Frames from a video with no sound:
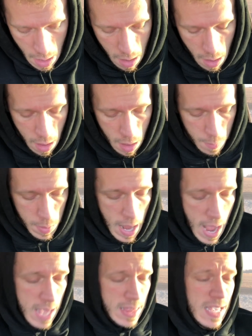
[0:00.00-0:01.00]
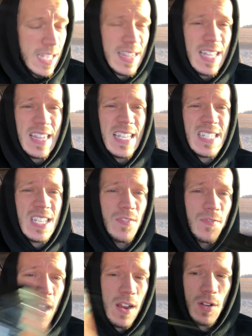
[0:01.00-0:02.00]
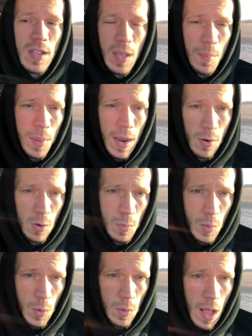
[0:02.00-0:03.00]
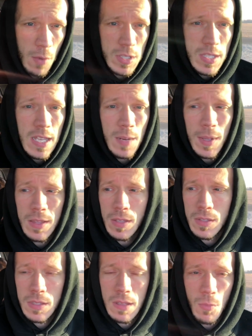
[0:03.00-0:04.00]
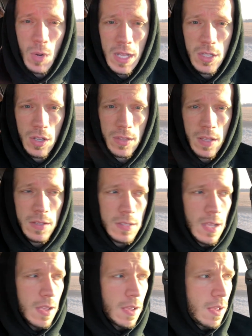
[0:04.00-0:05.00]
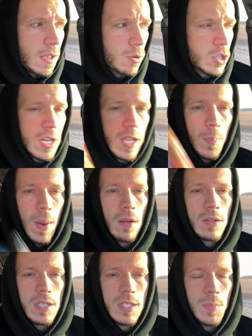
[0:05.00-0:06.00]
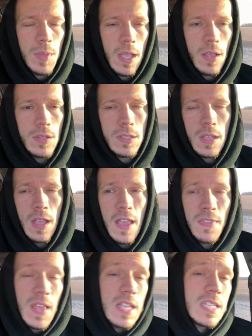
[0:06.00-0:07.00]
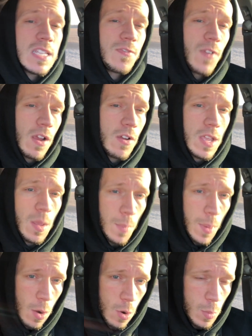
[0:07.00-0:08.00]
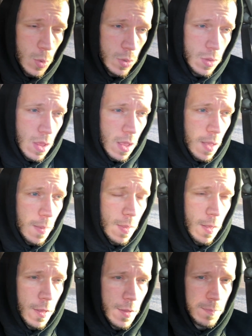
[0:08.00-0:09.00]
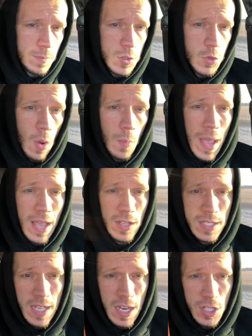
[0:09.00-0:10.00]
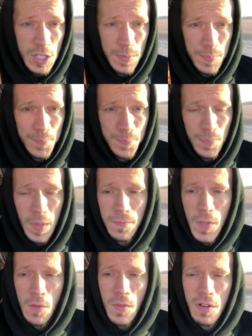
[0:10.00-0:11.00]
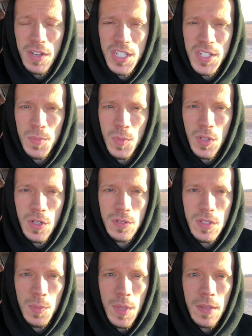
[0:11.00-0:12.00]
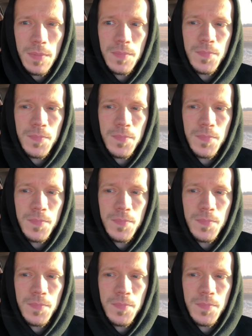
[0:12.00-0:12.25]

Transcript: But I think that this is very comparable. I was thinking about this when I took this. I was trying to compare it to something else. This is very comparable to Omega Sanction. They're very similar to me.